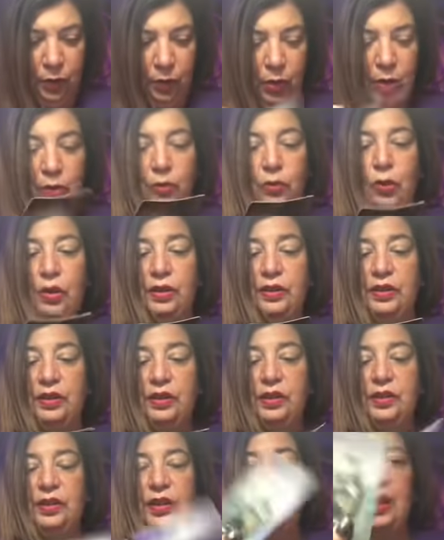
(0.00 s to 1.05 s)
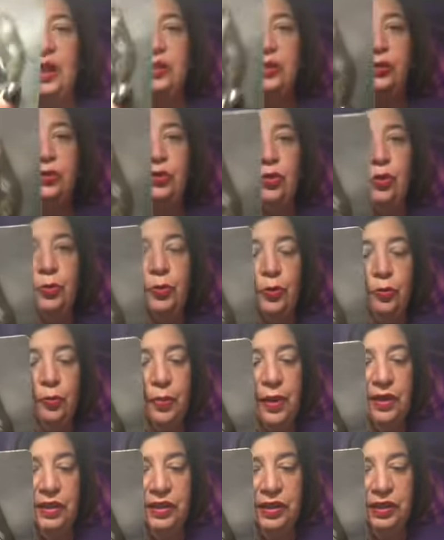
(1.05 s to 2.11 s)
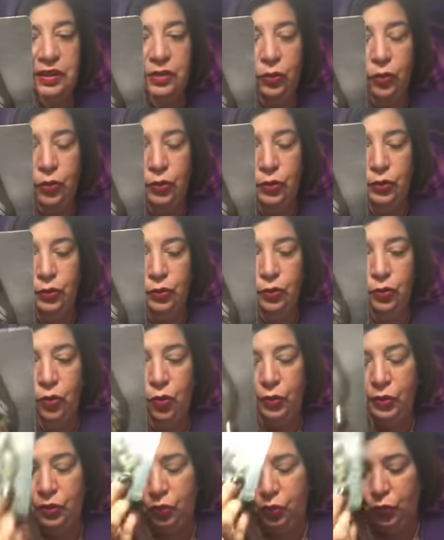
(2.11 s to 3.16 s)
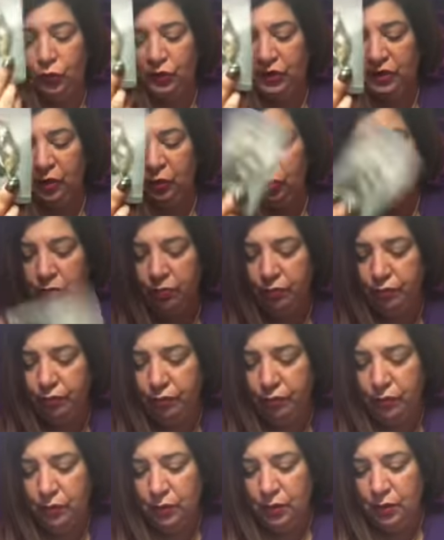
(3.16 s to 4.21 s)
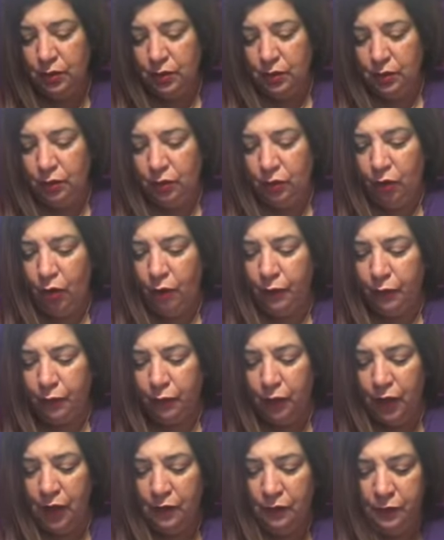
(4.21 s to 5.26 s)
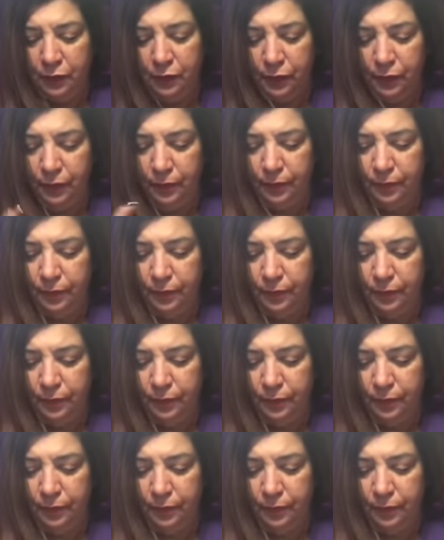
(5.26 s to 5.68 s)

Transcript: What do I see as a Cancer, Scorpio, Pisces, or you going towards someone? offer love,